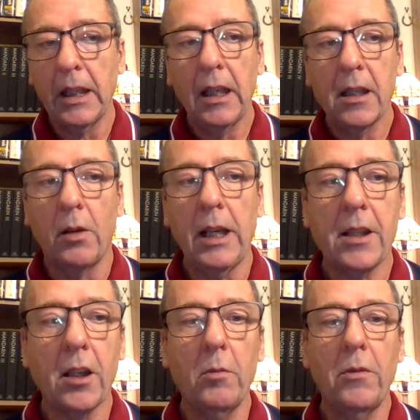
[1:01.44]
So let's
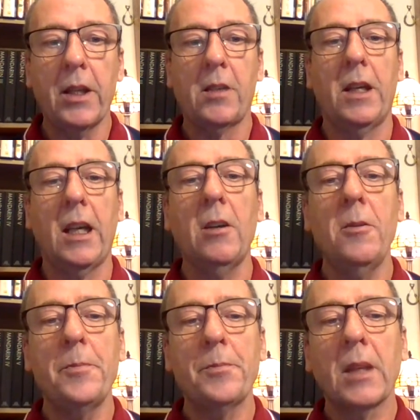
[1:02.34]
get on with this video.
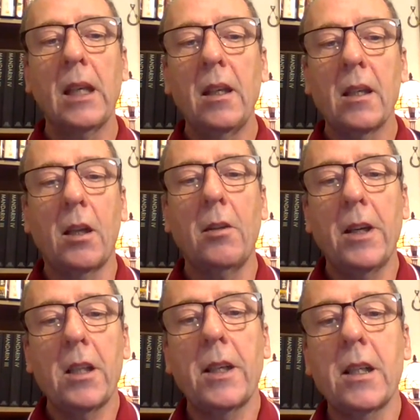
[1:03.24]
So
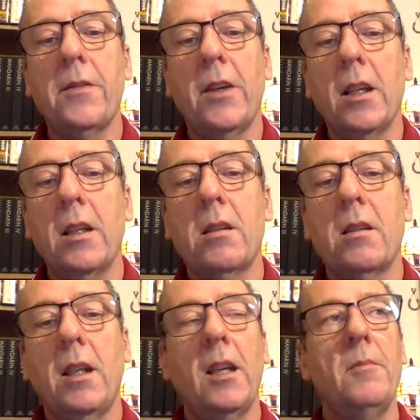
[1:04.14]
first things first,
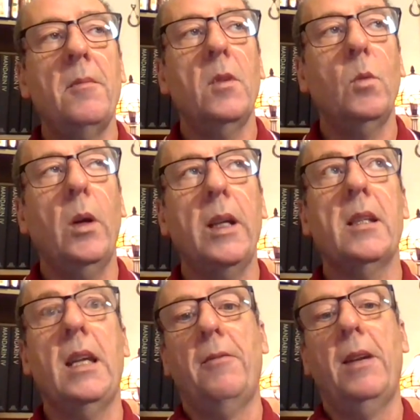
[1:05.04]
what
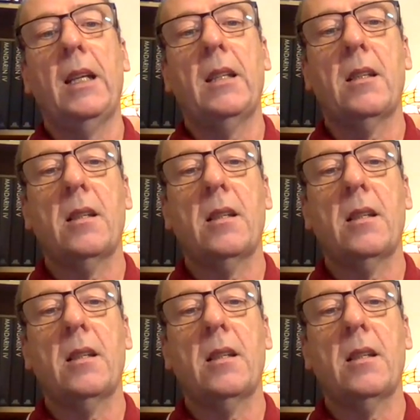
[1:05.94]
is Netflix?